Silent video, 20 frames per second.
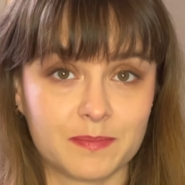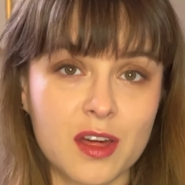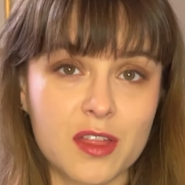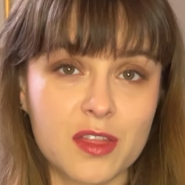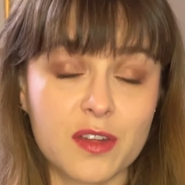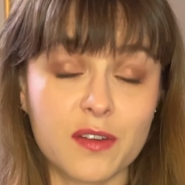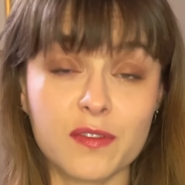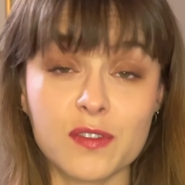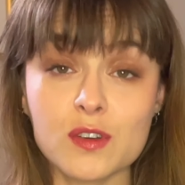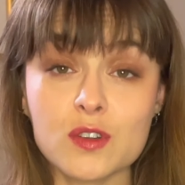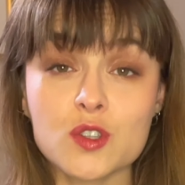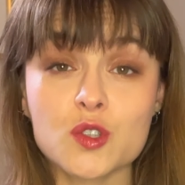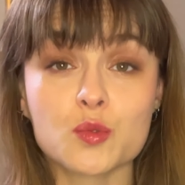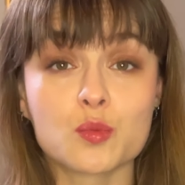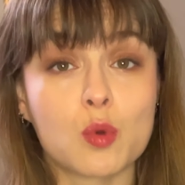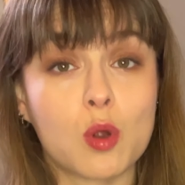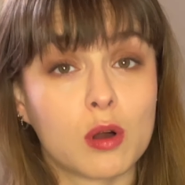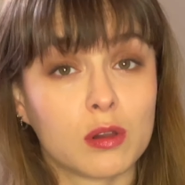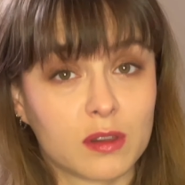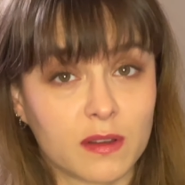The first
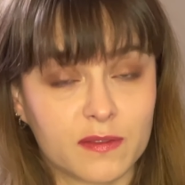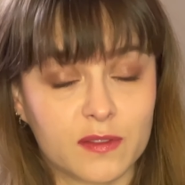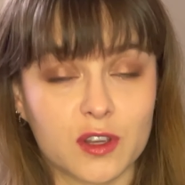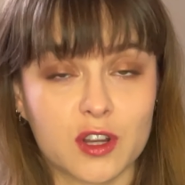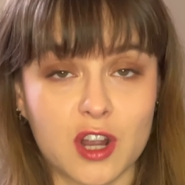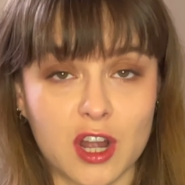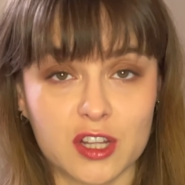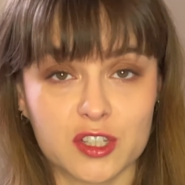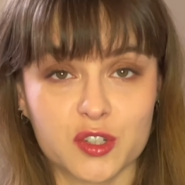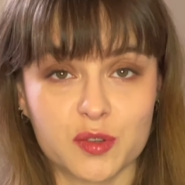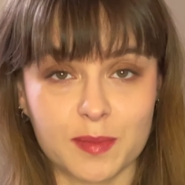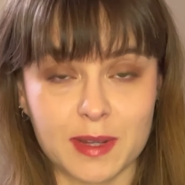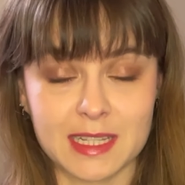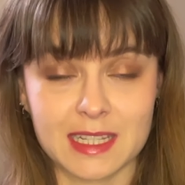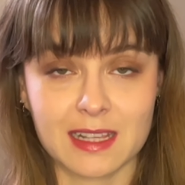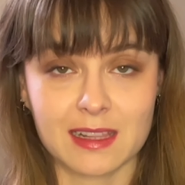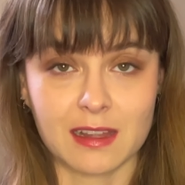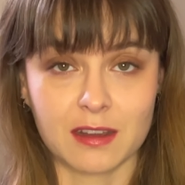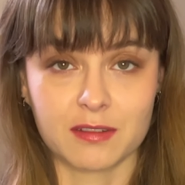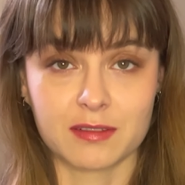role of the contrabass
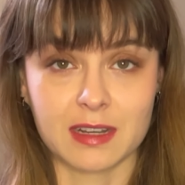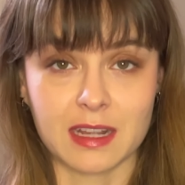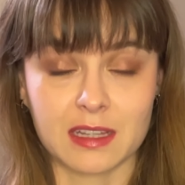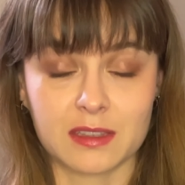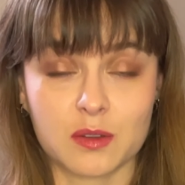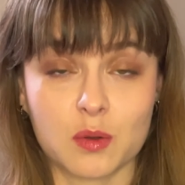clarinet